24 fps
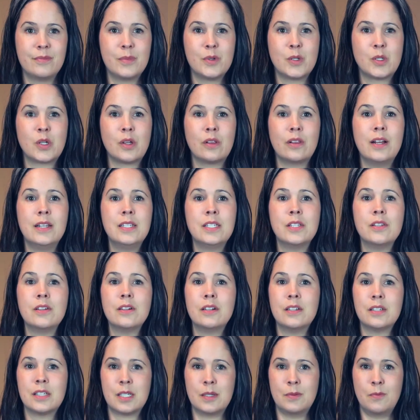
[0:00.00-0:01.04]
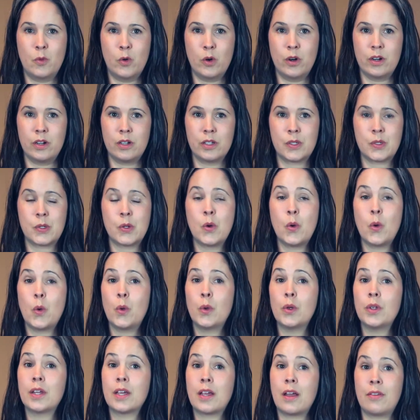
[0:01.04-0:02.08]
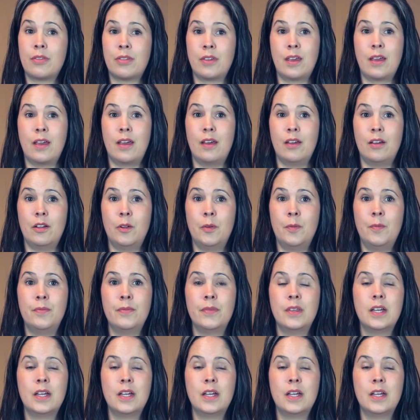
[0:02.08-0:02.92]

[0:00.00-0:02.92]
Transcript: So let's look at some words holding out the L.